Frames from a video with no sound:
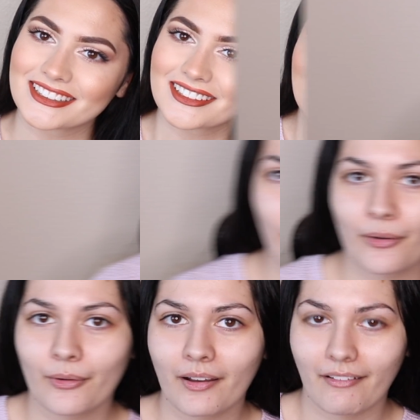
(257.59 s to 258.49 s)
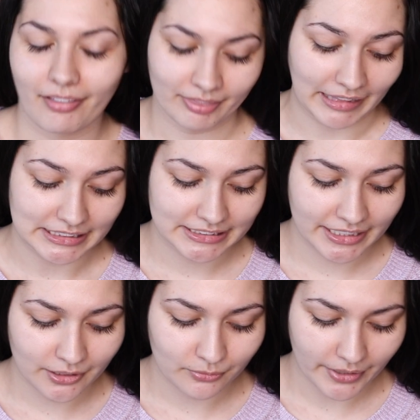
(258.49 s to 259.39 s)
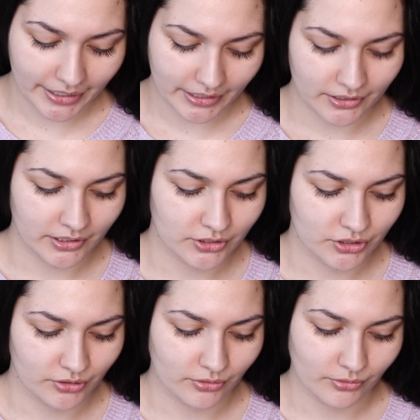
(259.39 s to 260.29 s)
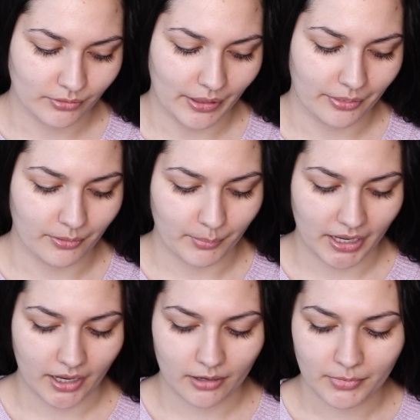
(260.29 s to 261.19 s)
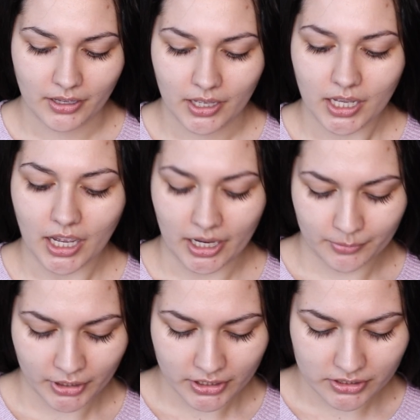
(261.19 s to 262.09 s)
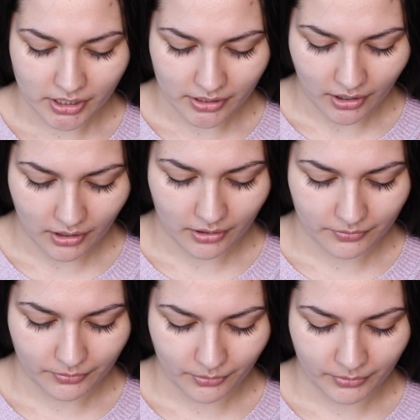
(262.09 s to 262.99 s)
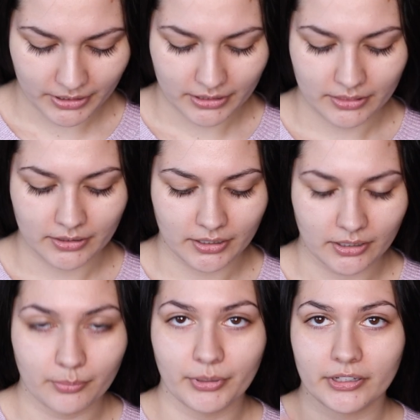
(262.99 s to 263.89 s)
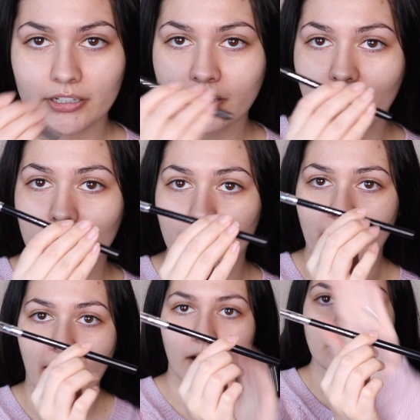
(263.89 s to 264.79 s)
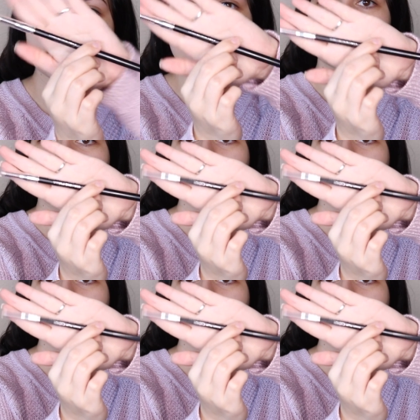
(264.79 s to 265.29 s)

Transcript: So let's get right into the makeup. I'm gonna start off with the $1 Billion Brows